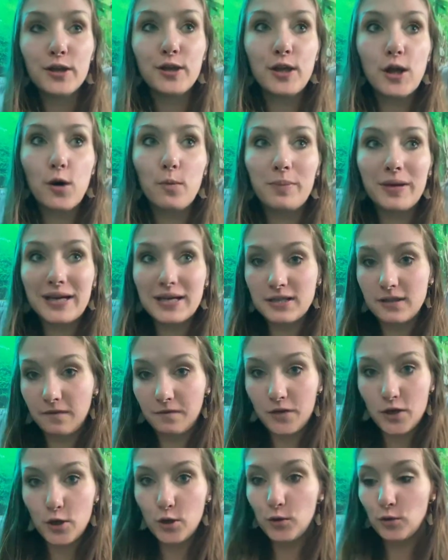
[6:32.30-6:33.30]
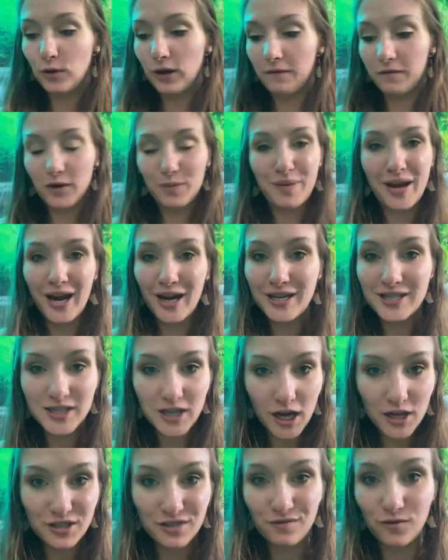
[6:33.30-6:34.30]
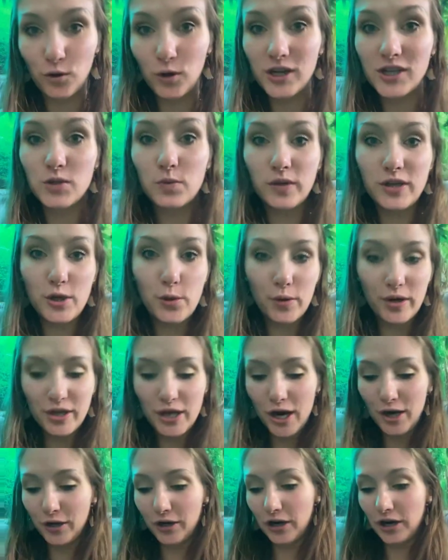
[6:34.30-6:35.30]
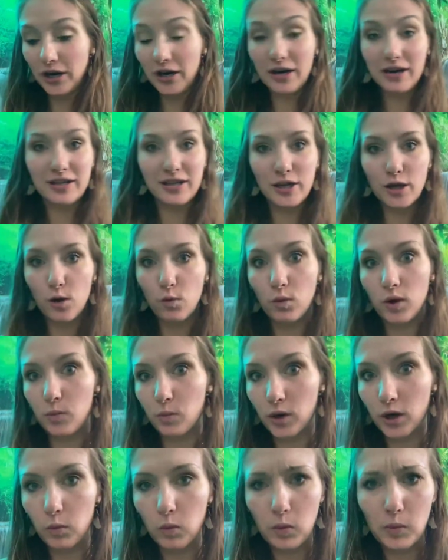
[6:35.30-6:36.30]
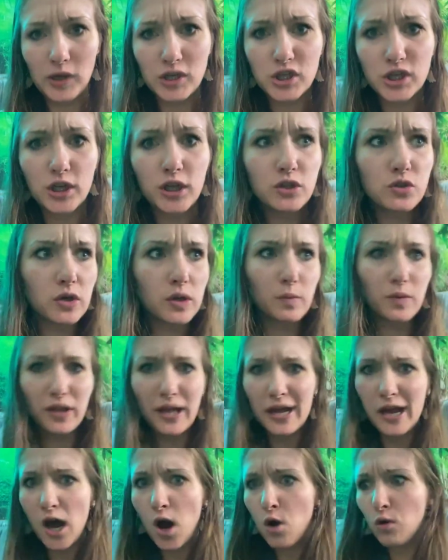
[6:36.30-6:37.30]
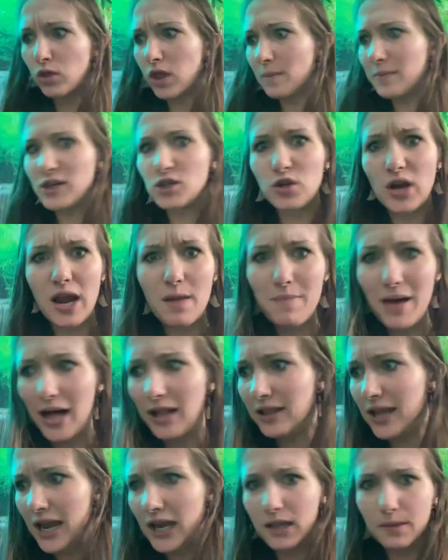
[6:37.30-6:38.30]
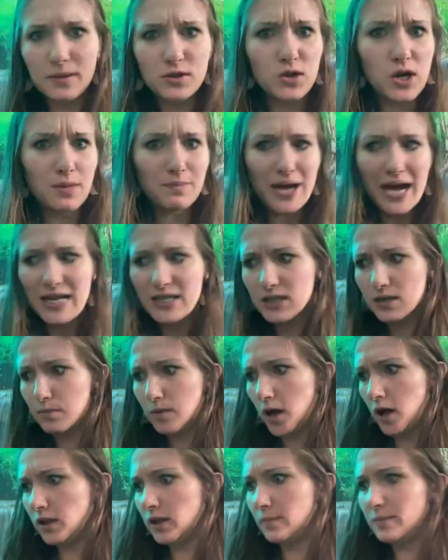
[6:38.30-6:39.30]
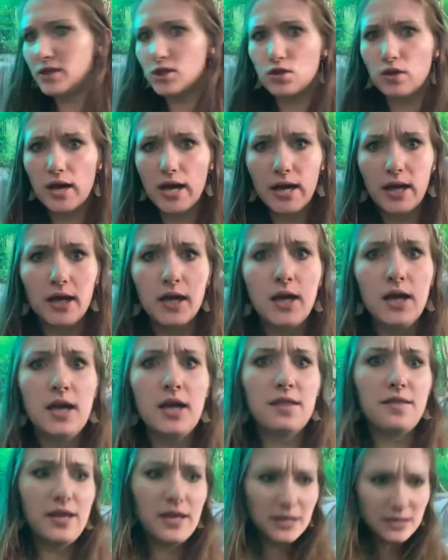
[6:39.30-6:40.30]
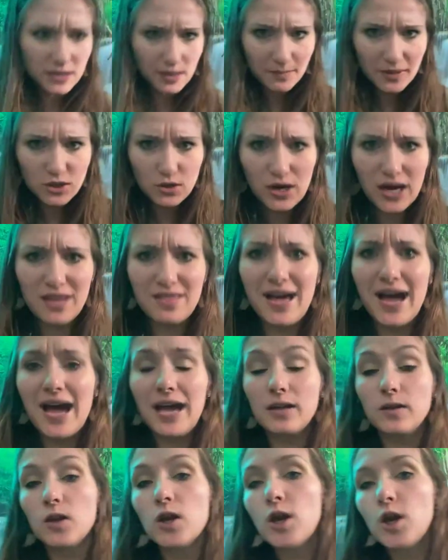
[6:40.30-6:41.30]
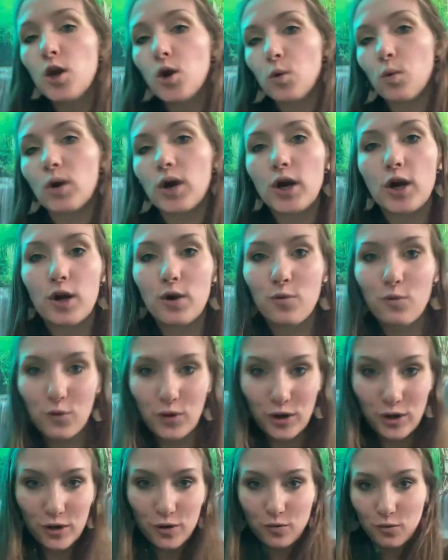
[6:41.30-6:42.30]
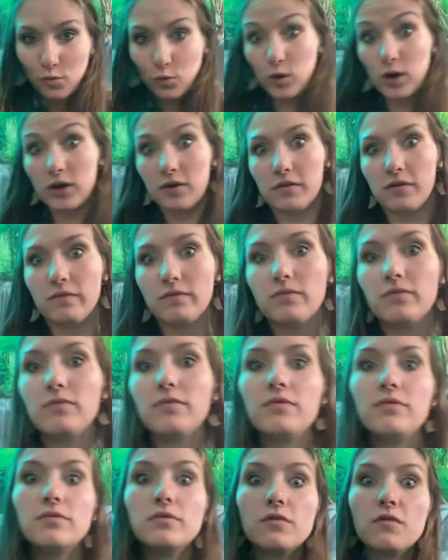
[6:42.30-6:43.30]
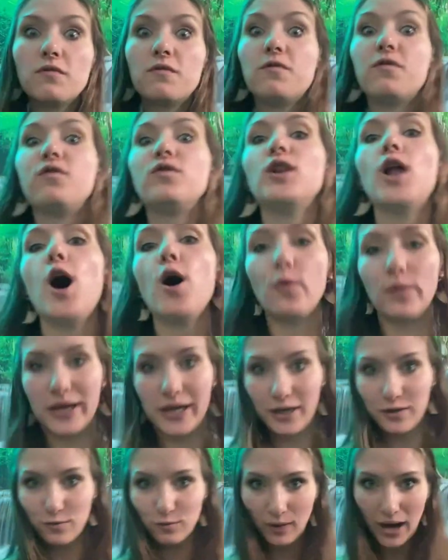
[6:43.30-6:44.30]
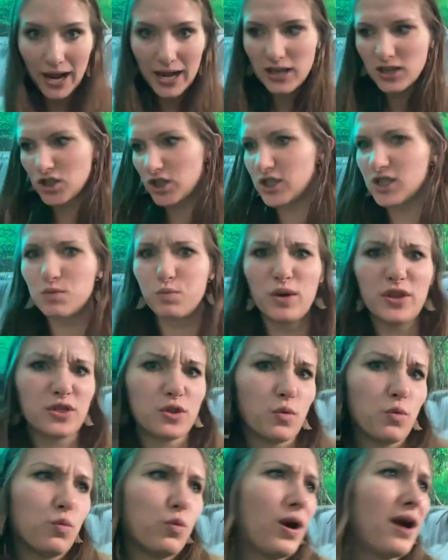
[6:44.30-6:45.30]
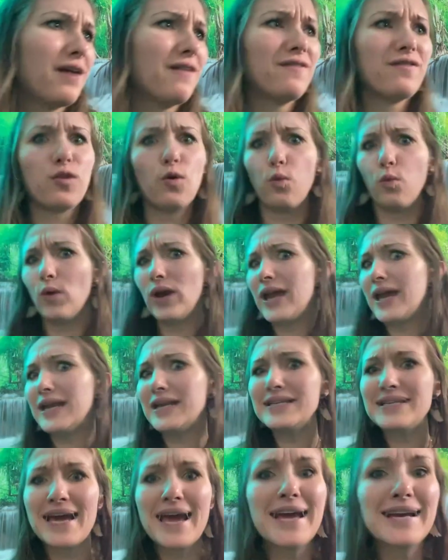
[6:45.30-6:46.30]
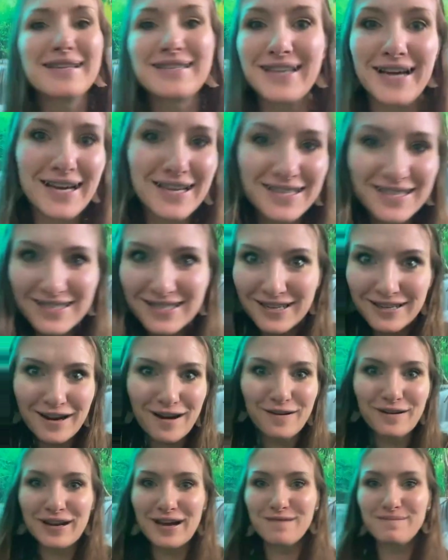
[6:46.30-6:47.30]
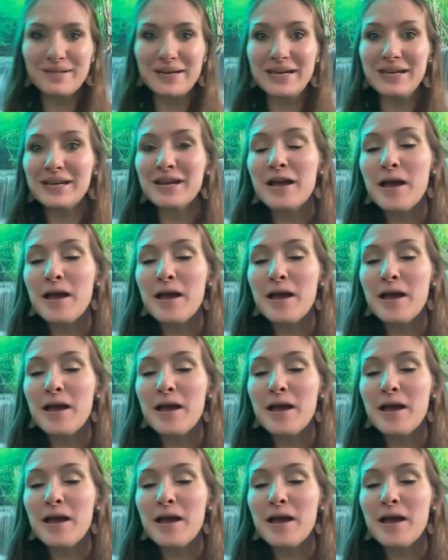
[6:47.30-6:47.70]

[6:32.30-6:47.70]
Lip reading: Because if your parents got divorced when you were younger, when we're children, we're like, oh, let me try ballet, let me try basketball, let me try this, let me try that, and we're flowing, right? Just with wherever the wind takes us, you know what I mean?